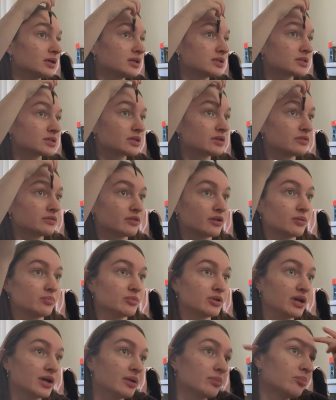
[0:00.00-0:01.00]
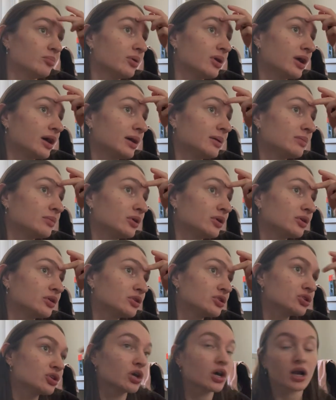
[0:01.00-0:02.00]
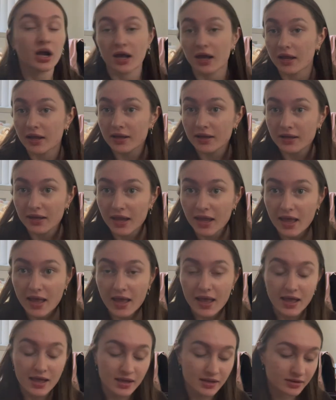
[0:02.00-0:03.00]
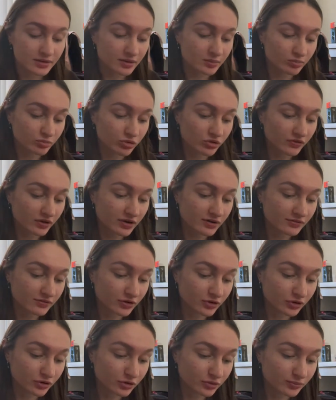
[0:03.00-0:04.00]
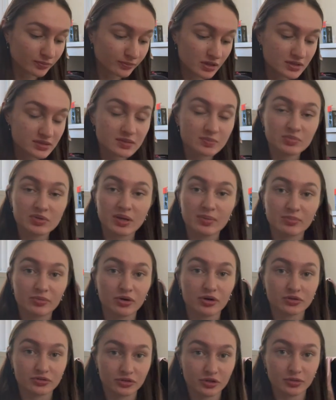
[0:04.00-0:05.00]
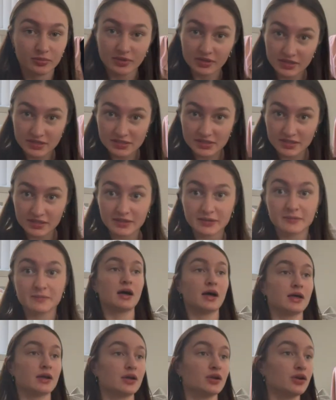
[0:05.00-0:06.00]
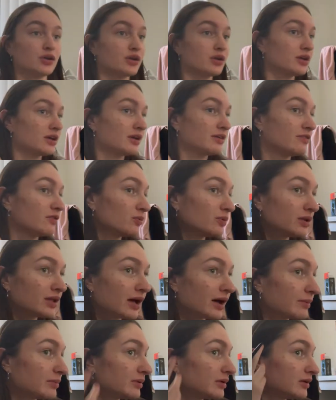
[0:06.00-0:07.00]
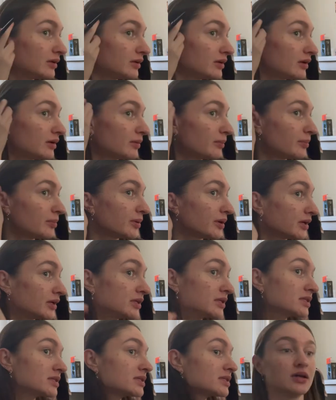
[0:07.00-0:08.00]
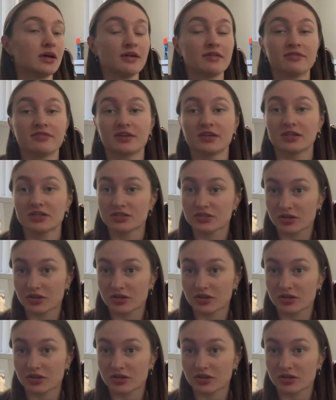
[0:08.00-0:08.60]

is confirmed yet, but I'm gonna try and move out of home September, October this year. I don't know if it will happen, but fingers